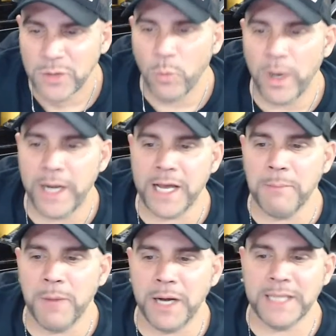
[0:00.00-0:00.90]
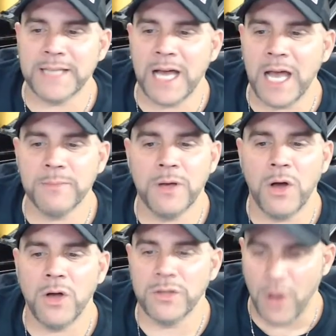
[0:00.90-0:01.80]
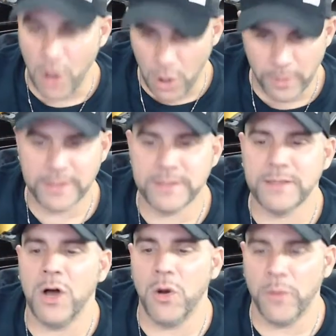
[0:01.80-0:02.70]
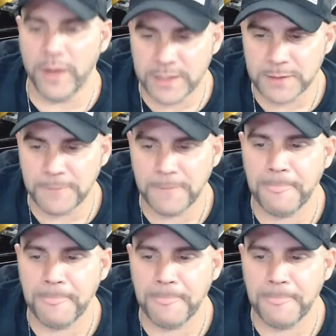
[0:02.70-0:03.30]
Waiting on money and time? Always, always.